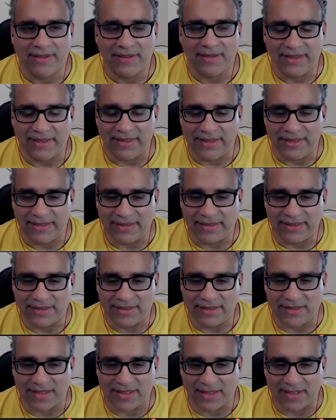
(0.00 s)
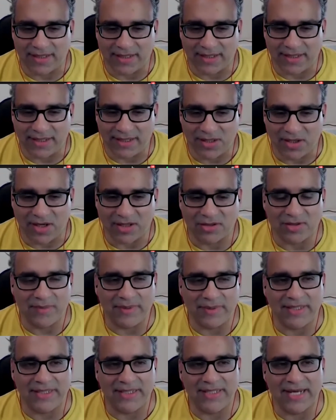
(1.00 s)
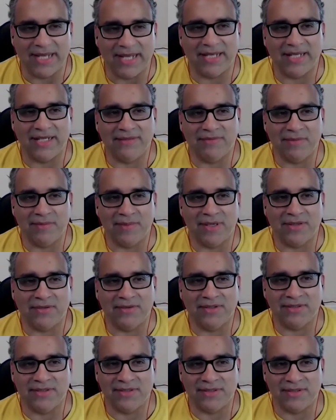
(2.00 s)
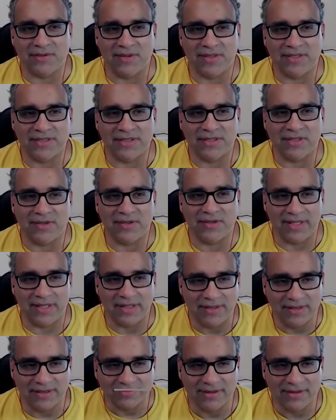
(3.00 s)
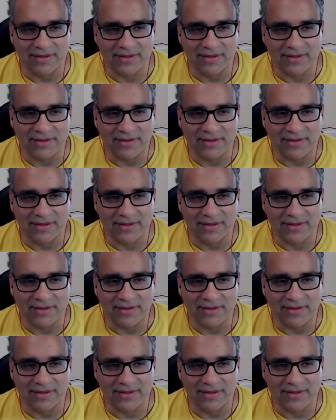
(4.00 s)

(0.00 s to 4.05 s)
is not to be negative about the situation you're in.